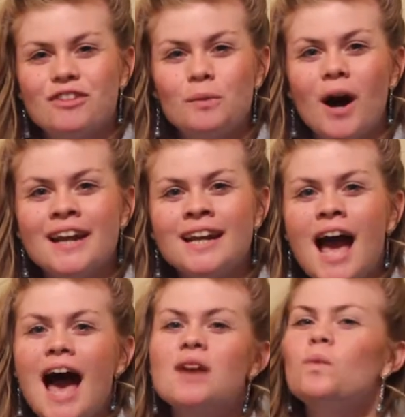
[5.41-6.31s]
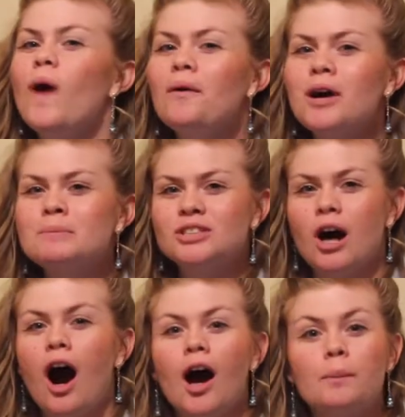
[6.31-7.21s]
everyone, and welcome
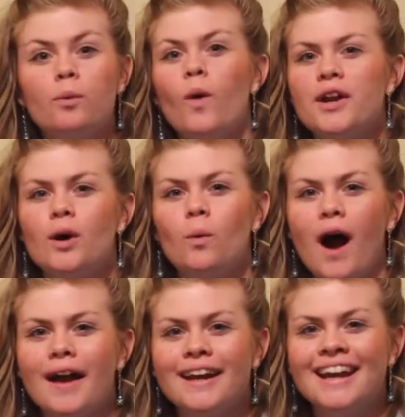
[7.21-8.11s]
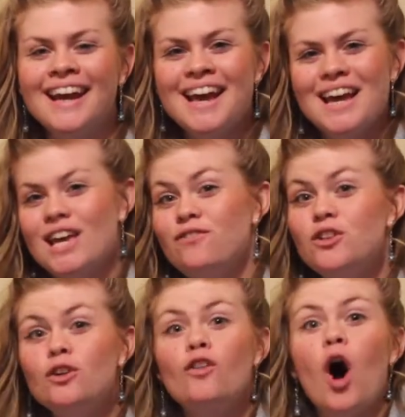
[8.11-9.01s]
to Harp 101. If
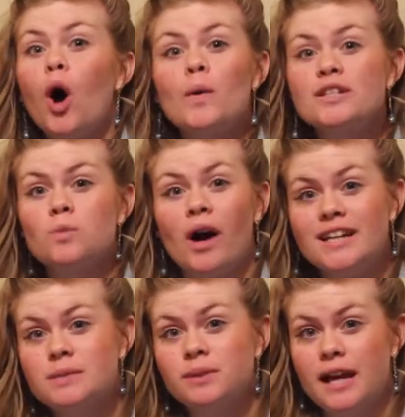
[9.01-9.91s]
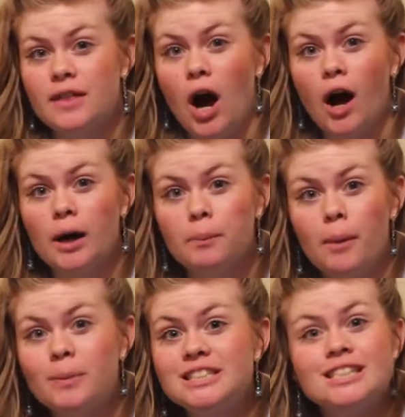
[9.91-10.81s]
you've always wanted to play the harp,
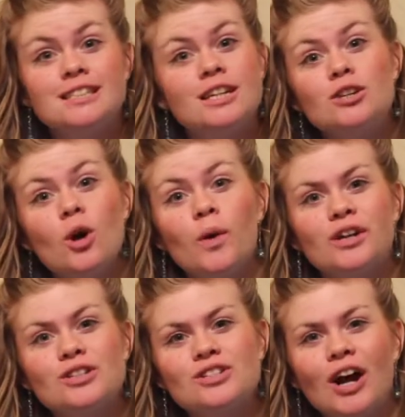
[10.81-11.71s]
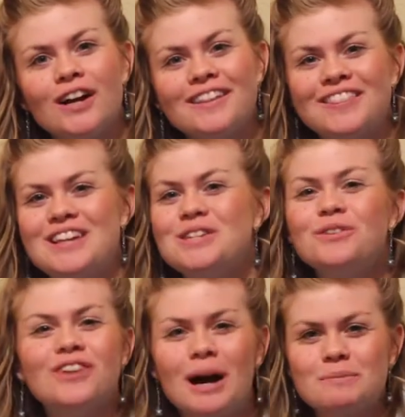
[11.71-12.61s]
but just didn't know where to start, then
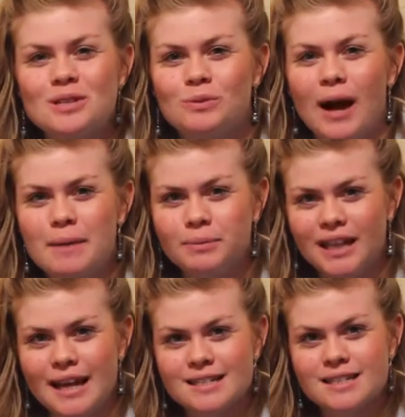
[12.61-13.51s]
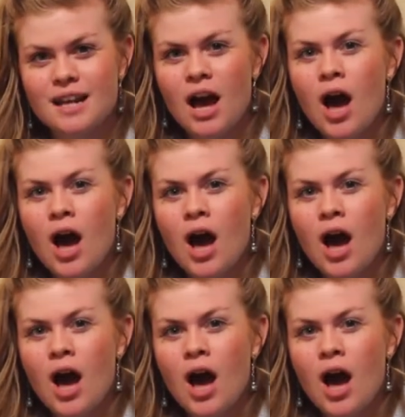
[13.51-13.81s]
you've come to the right place.